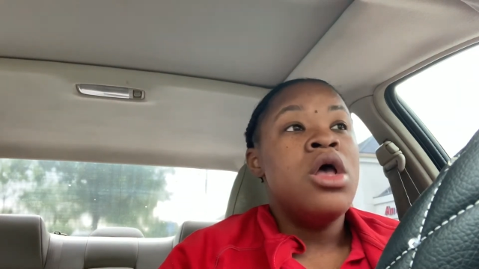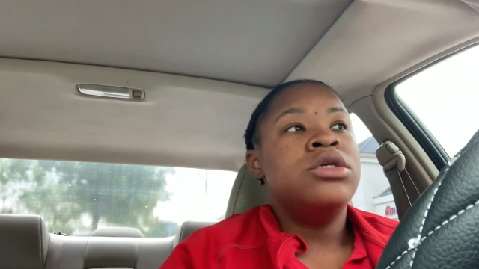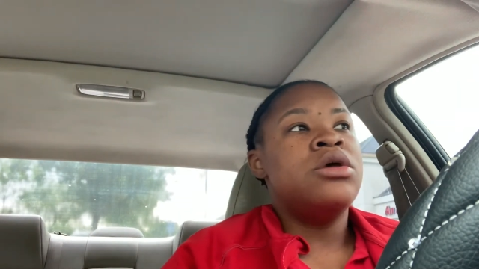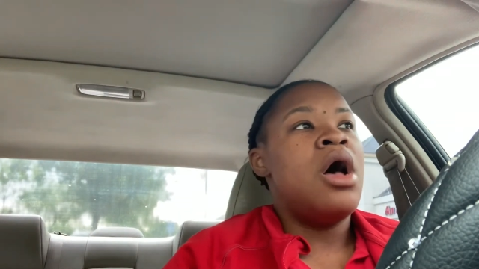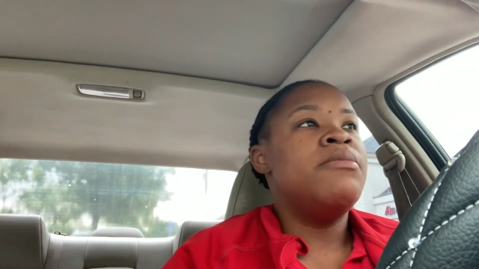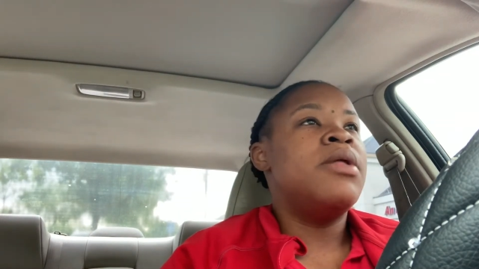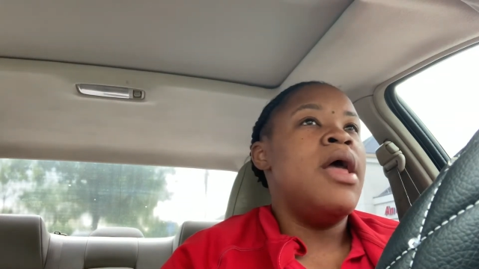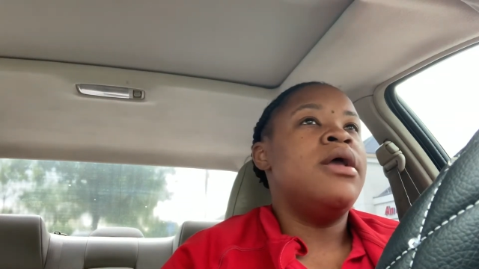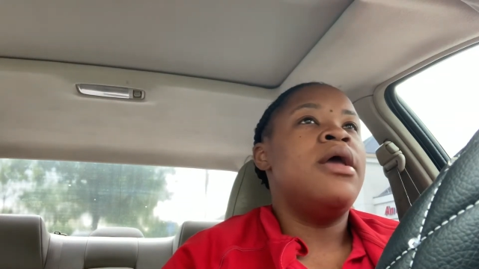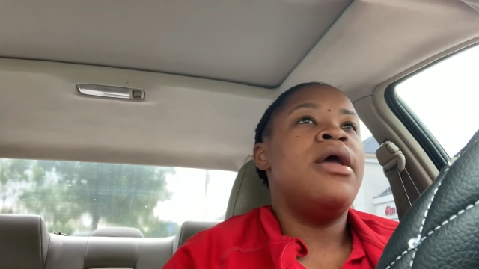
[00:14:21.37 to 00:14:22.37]
So I'm
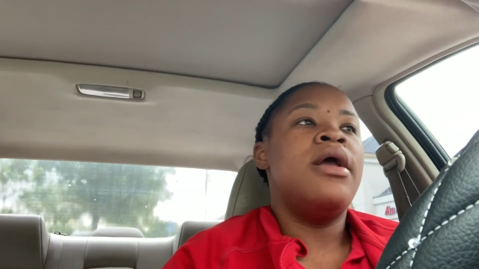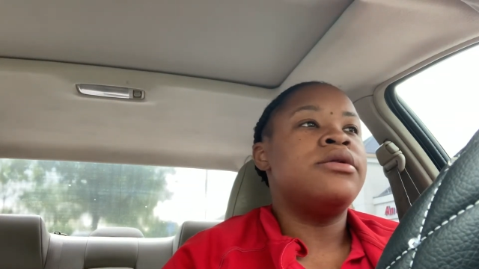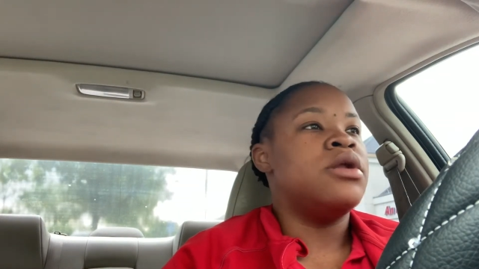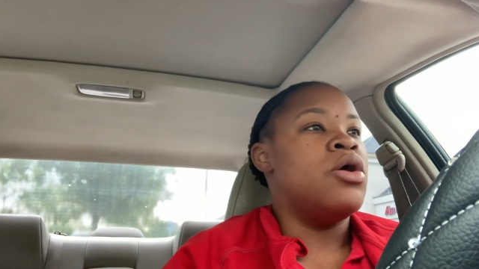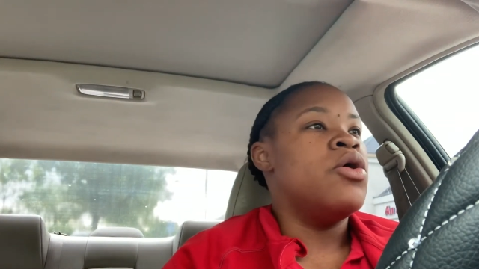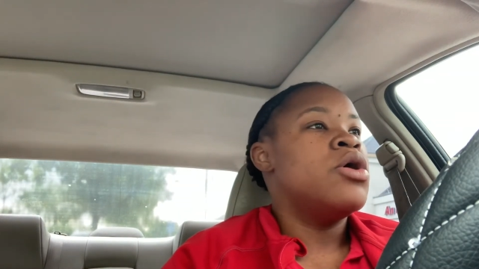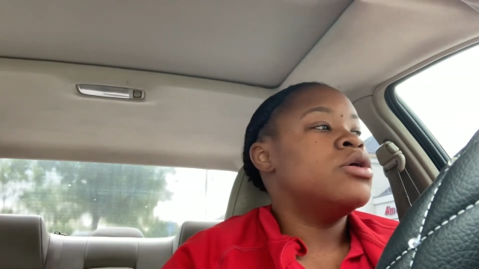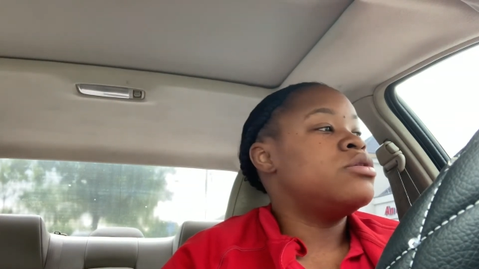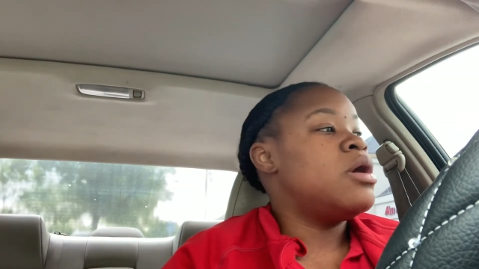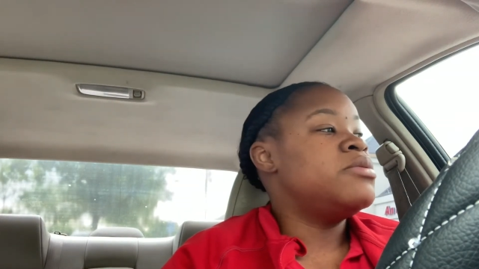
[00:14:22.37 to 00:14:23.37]
like, heck no.
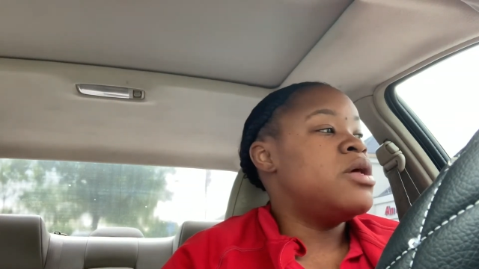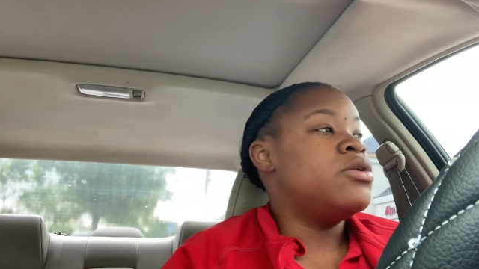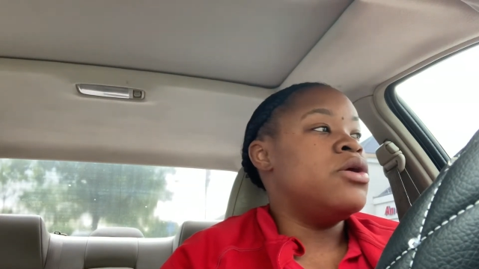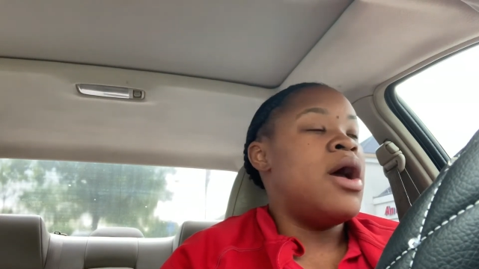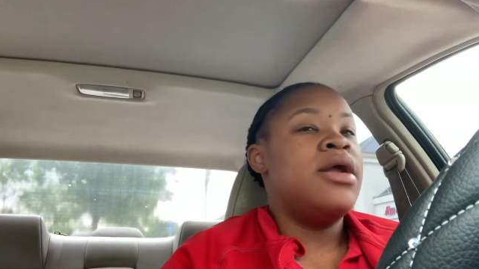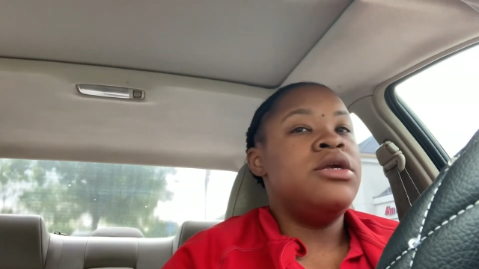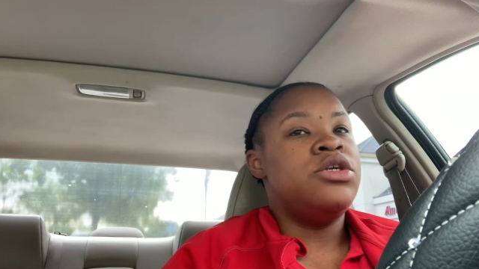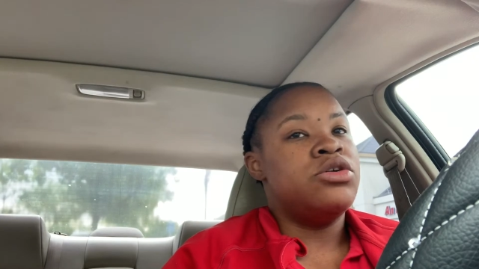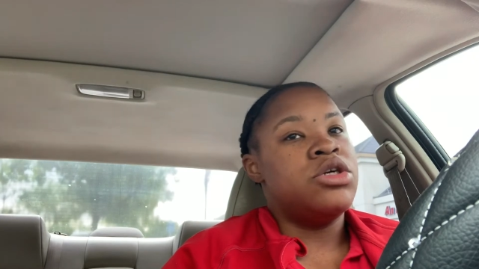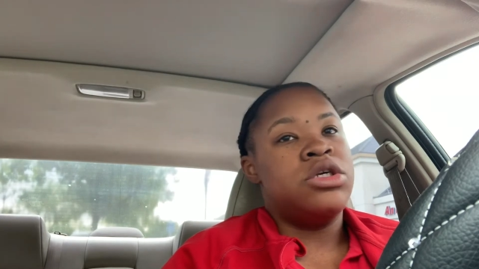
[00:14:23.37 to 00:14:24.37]
So I'm telling her, I need
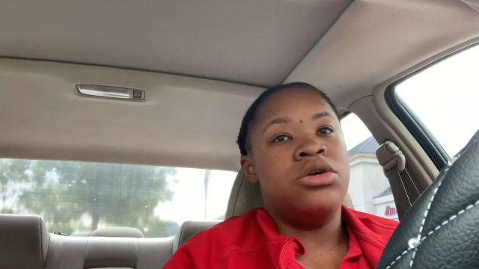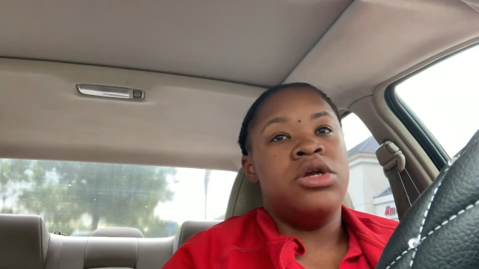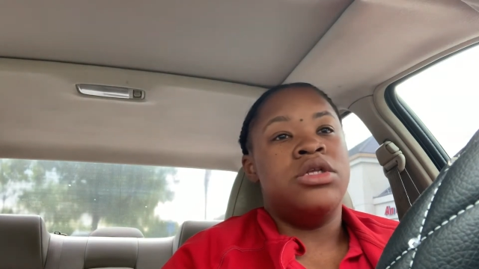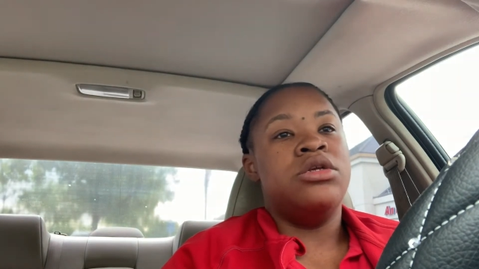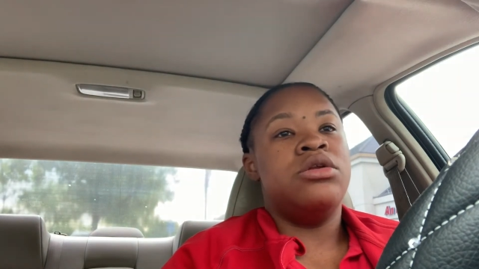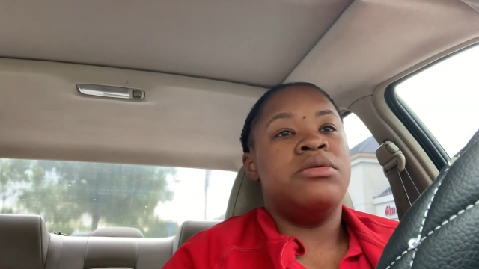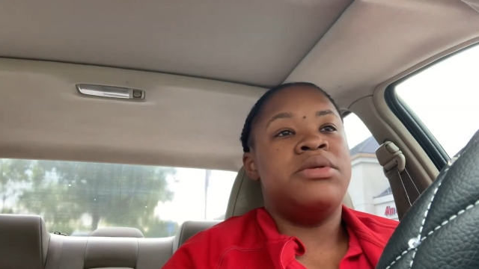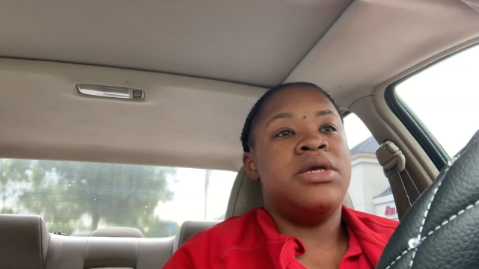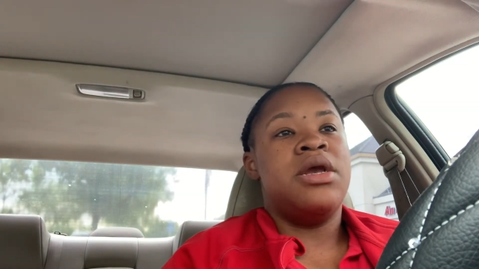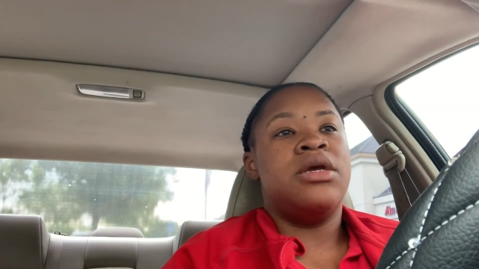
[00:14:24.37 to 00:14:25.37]
your insurance, you know what I'm
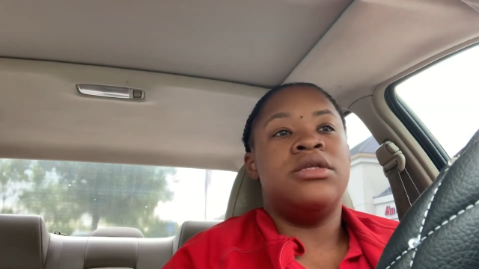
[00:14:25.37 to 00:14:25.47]
saying?